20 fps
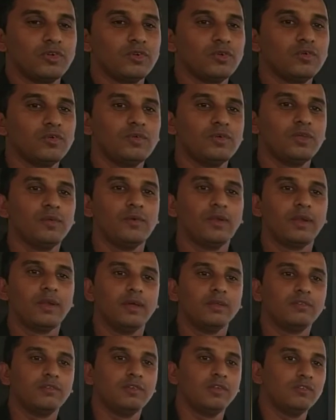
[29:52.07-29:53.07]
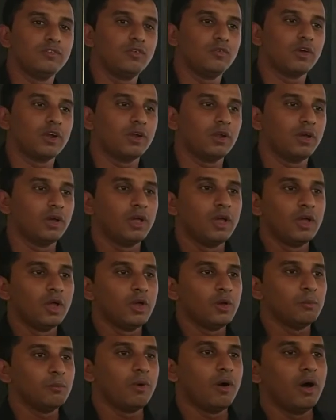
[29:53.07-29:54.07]
No, since you are a
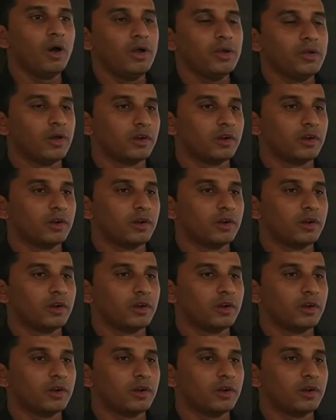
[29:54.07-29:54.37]
boy,